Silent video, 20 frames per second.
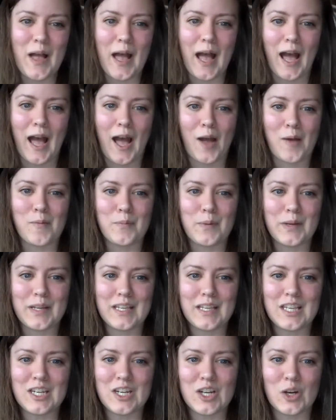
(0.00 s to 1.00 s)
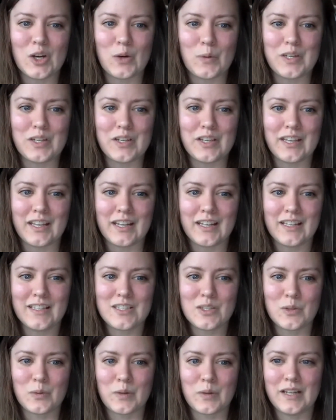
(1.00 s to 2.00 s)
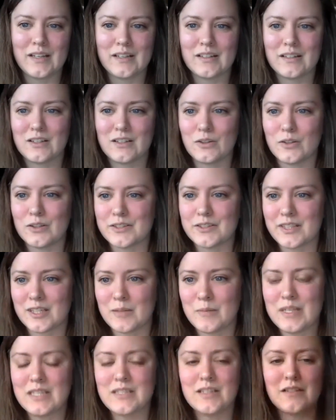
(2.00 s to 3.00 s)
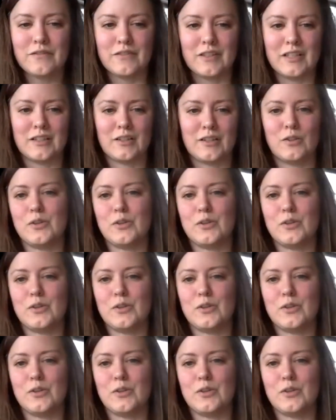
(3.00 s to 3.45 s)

But, you know, when you get into it, goals can be different.